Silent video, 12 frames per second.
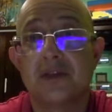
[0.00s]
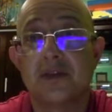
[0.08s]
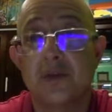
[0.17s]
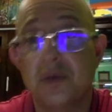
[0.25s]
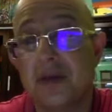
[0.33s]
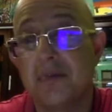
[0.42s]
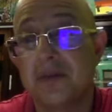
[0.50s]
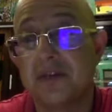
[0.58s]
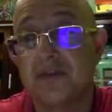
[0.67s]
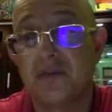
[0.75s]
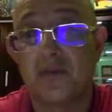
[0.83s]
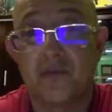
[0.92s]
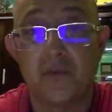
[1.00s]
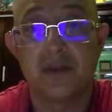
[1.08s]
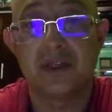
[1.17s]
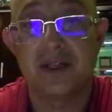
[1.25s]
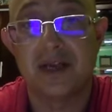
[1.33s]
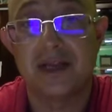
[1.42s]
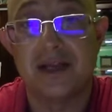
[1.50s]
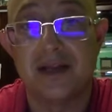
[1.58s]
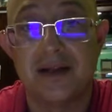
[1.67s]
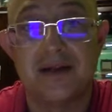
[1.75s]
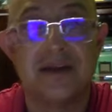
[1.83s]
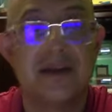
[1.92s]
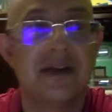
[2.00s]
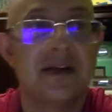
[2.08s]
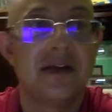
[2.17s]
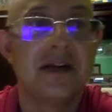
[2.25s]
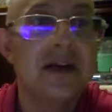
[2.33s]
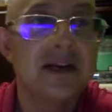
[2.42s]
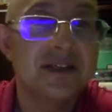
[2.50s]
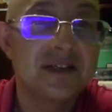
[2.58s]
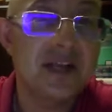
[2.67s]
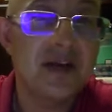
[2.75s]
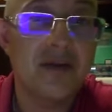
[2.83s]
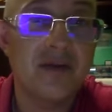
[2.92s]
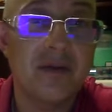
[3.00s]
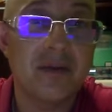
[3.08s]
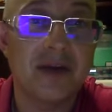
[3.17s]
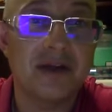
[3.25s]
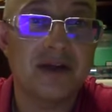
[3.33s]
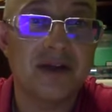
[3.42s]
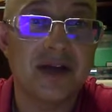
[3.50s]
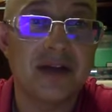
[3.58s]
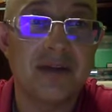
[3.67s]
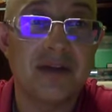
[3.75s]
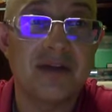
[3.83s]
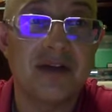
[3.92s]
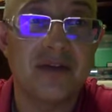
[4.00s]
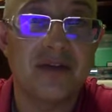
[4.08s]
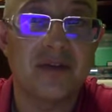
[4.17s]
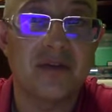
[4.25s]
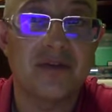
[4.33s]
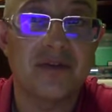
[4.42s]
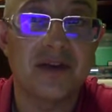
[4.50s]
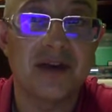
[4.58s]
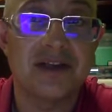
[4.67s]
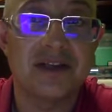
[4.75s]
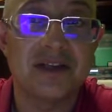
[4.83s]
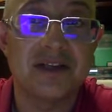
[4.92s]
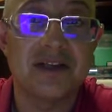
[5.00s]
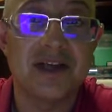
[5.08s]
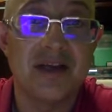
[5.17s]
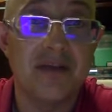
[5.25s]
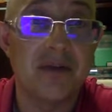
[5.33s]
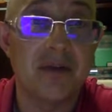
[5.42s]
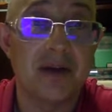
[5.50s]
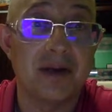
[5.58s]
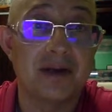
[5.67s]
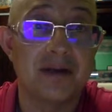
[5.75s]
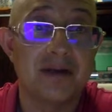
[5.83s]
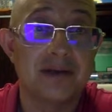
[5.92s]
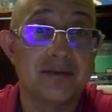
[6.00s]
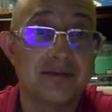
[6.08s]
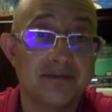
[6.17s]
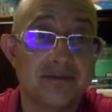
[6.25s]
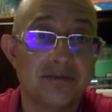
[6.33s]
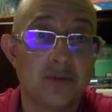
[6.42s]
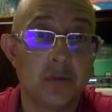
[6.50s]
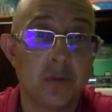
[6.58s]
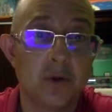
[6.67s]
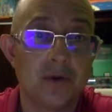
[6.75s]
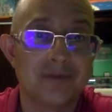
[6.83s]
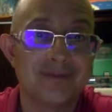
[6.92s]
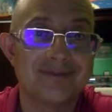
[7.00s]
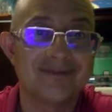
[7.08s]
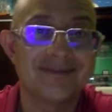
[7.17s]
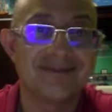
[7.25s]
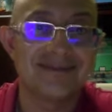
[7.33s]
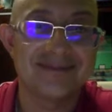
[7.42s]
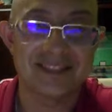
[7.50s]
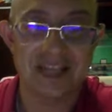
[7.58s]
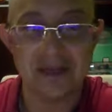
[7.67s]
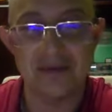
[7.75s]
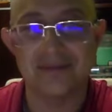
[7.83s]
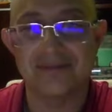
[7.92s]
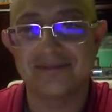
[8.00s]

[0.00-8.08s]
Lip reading: unique piece for $49. Thank you very much. I'm David Afremov, and see everybody tomorrow. Thank you.